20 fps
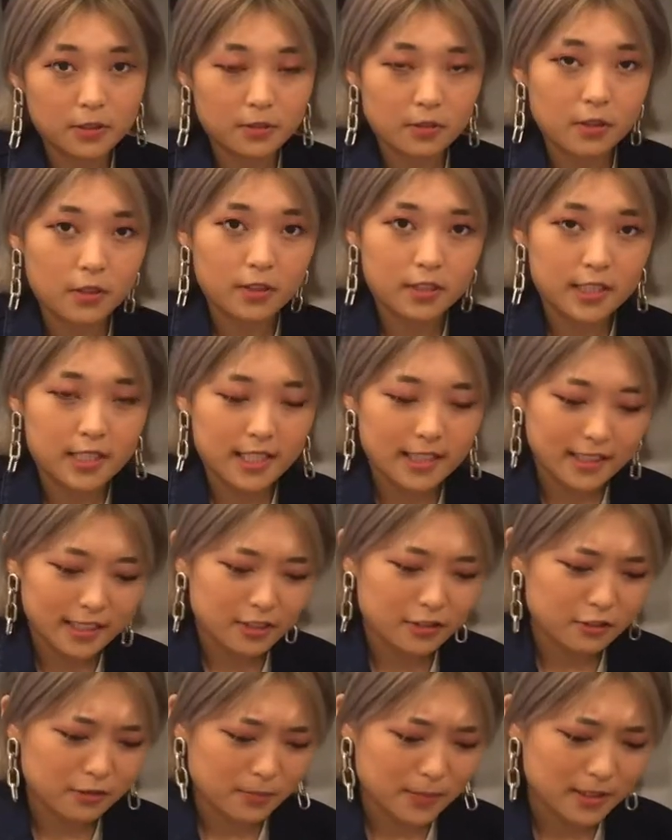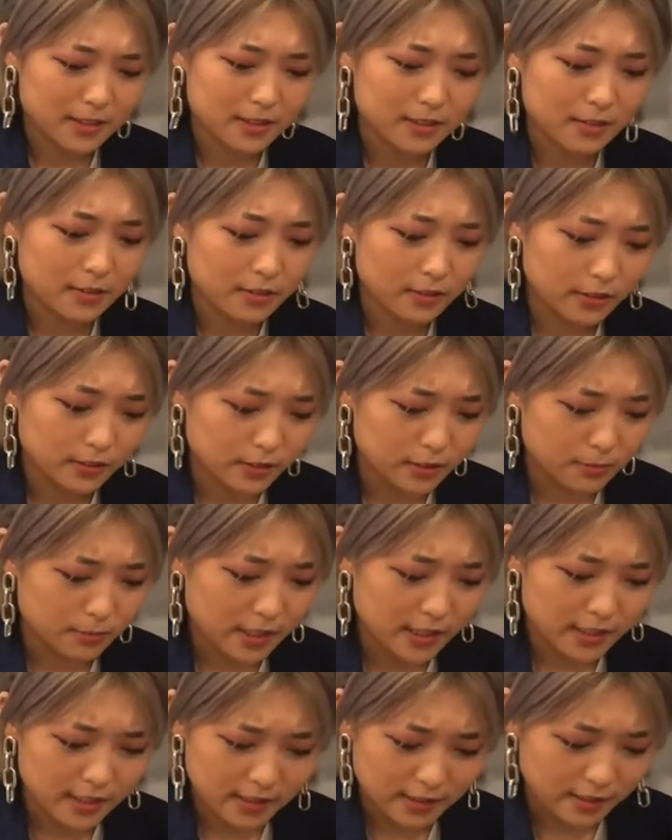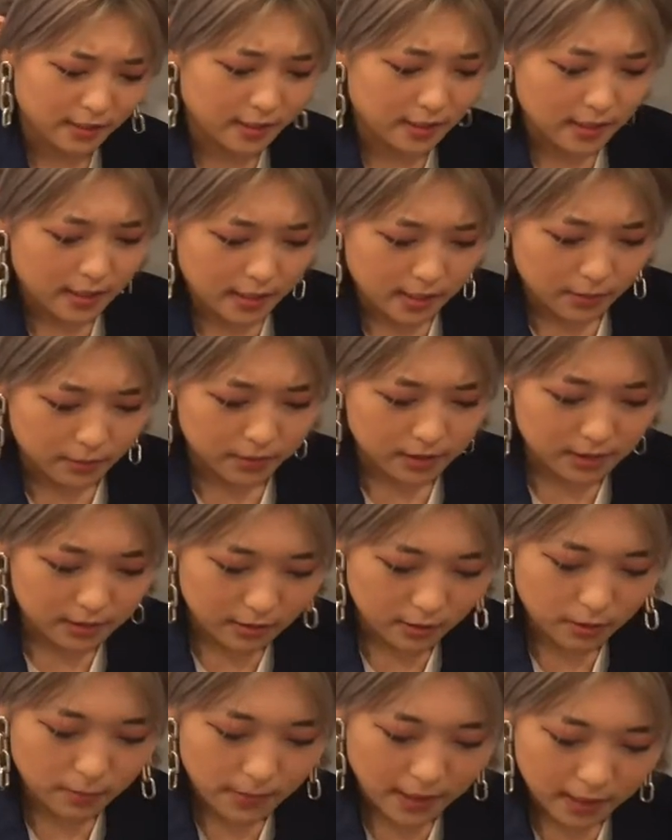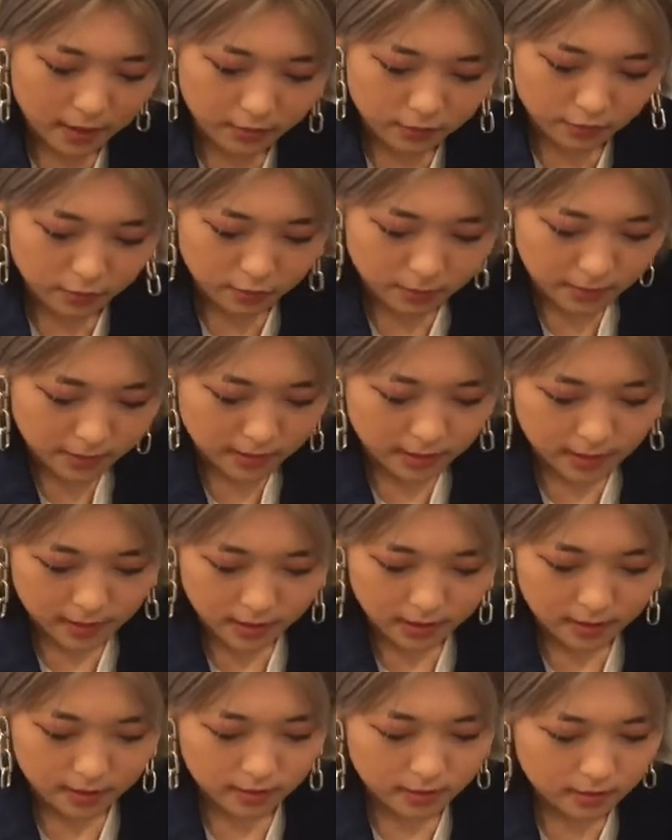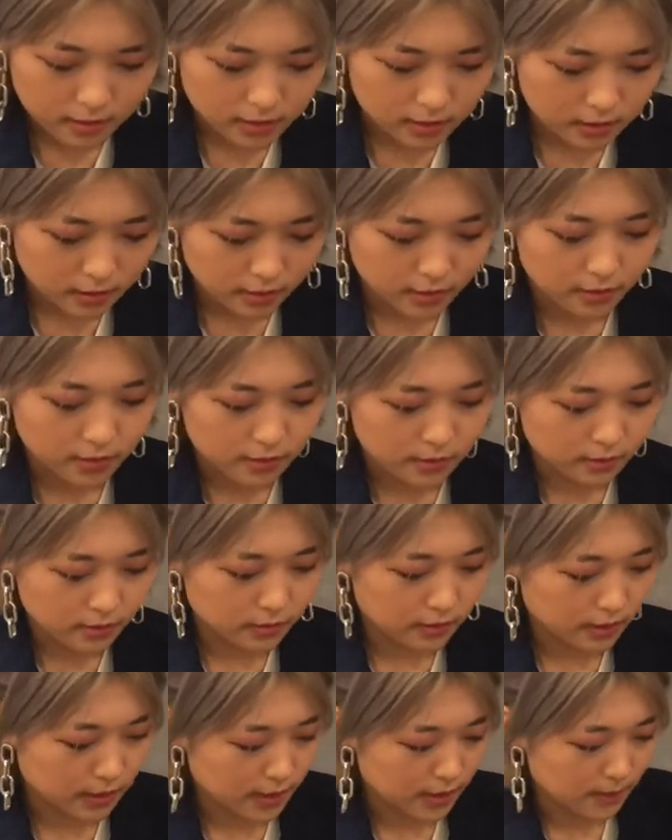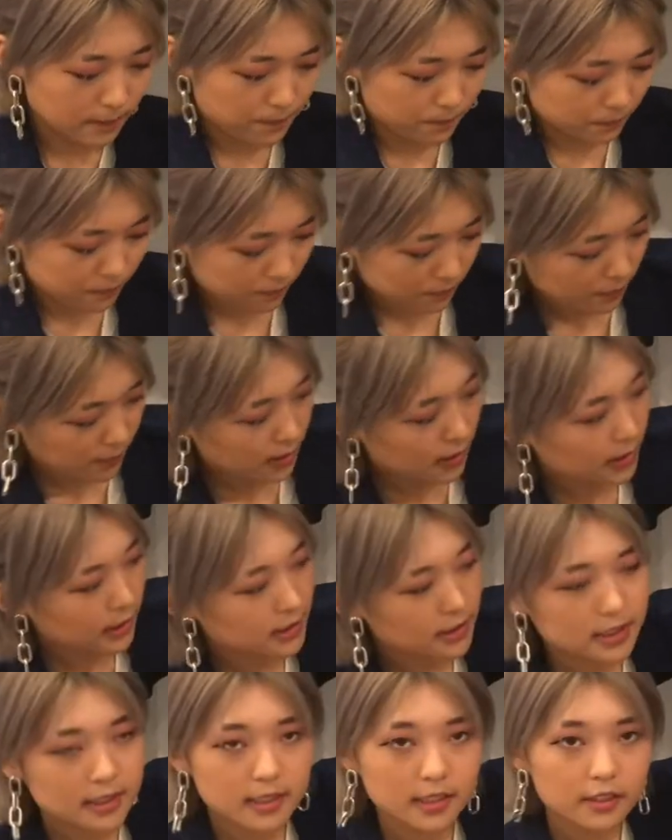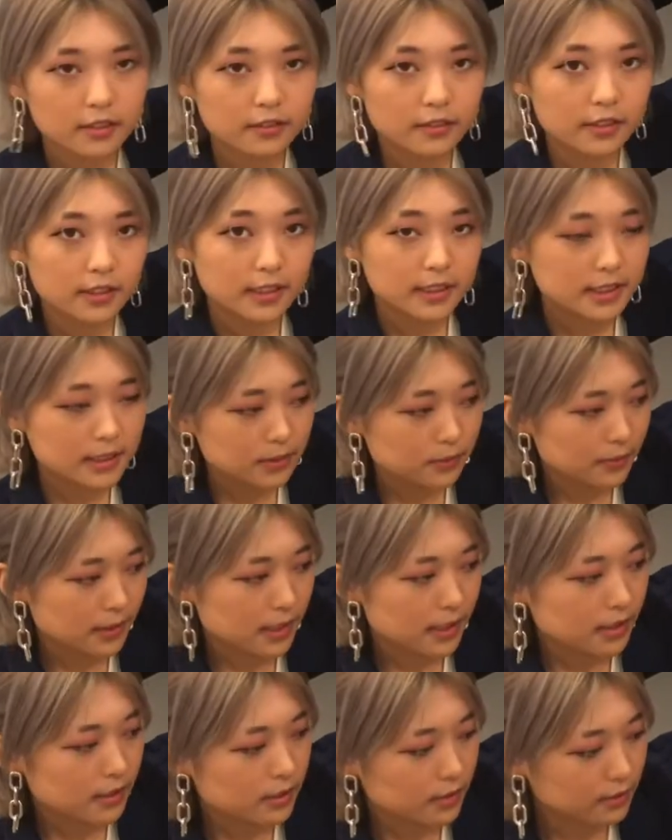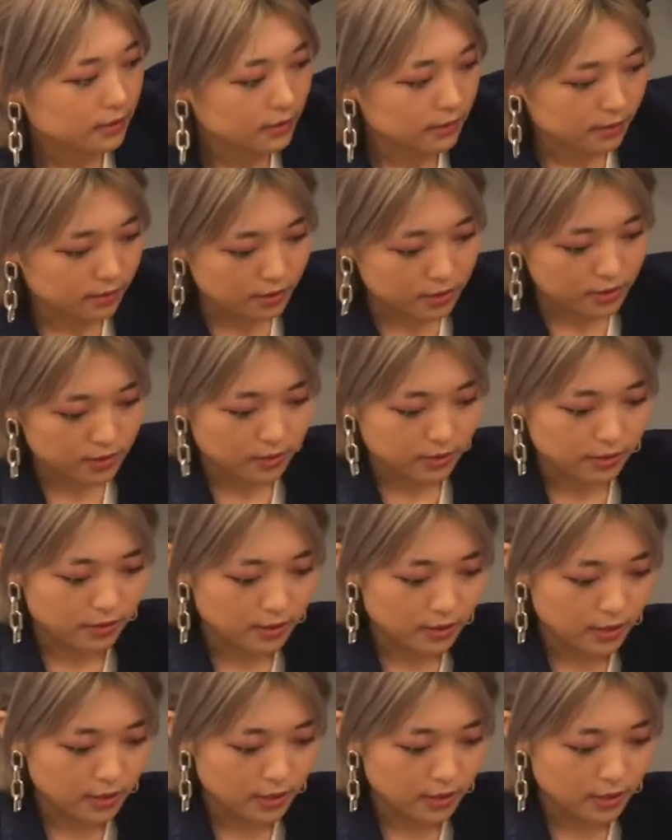good quality and they took me so long to break in. It was so painful, but they're so cool. It's just like a really sweet, cute little shoe.